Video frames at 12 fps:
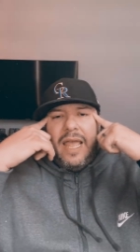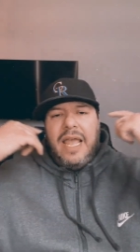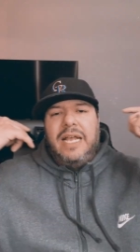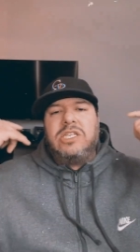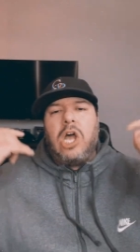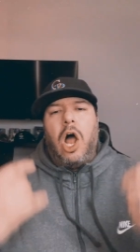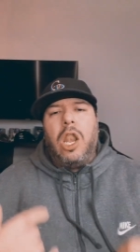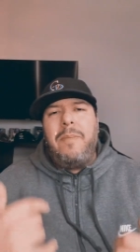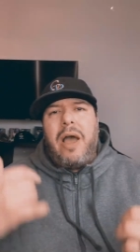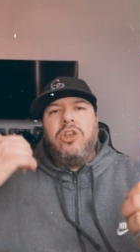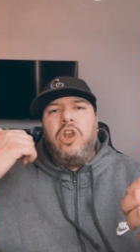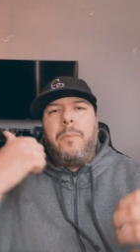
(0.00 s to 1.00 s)
It's all
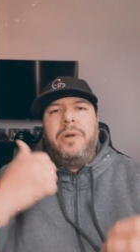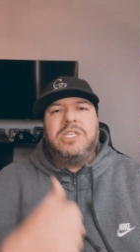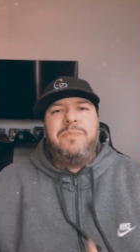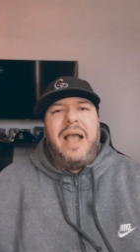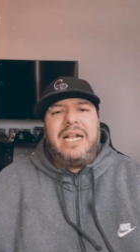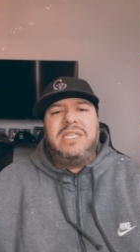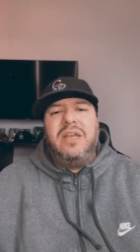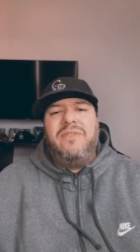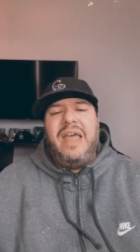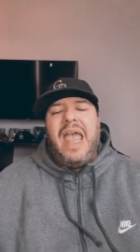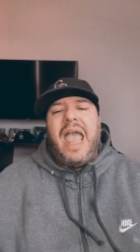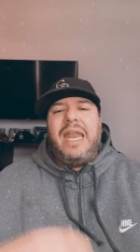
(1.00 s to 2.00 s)
about your
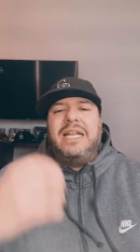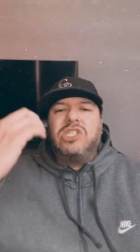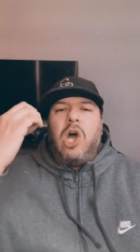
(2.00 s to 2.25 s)
perspective, and it's